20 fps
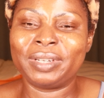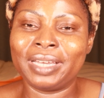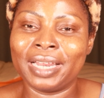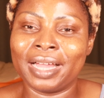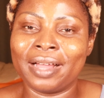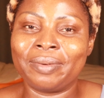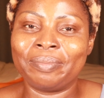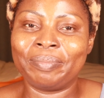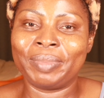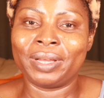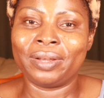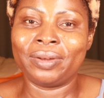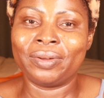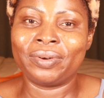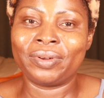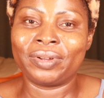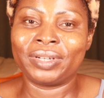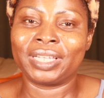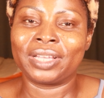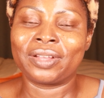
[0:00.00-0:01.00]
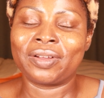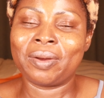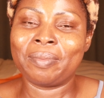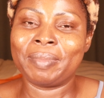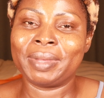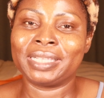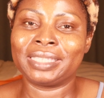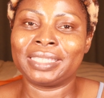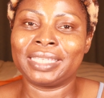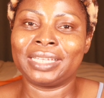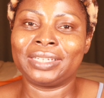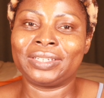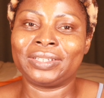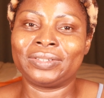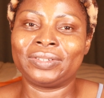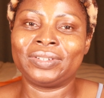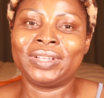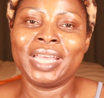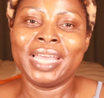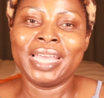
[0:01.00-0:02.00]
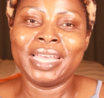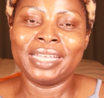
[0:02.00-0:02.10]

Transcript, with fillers: down below in the comment section